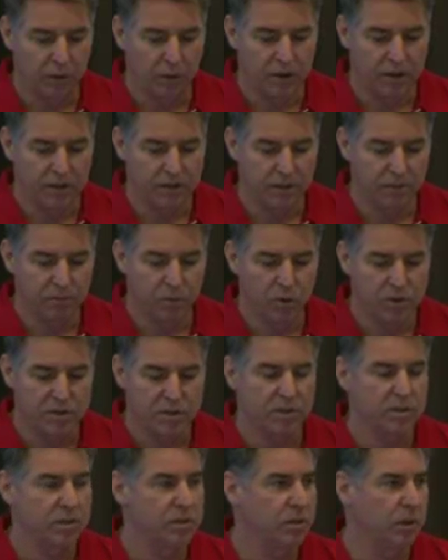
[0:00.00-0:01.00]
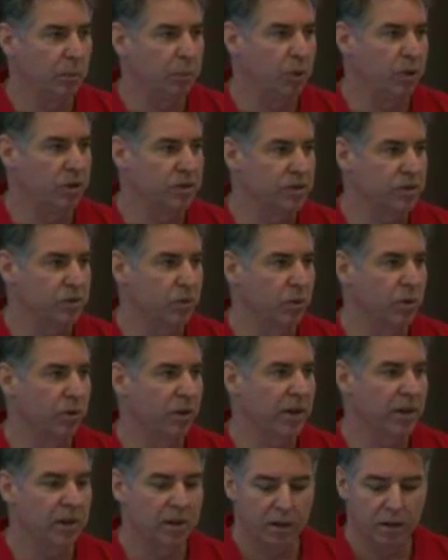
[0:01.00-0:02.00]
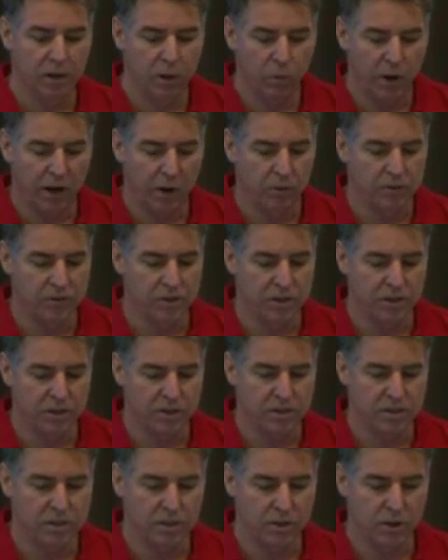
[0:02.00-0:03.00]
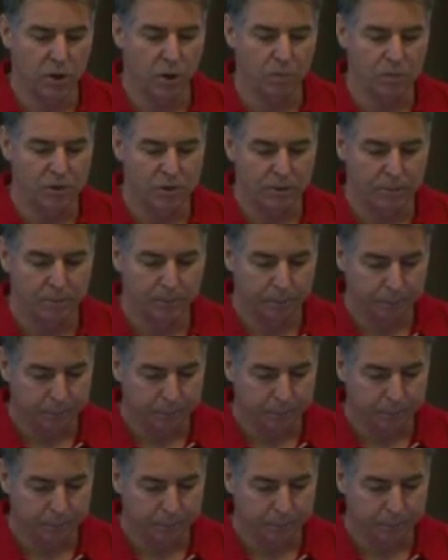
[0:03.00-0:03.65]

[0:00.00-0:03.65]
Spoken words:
creditors' invoices, your purchase ordering, your requisitions to jobs,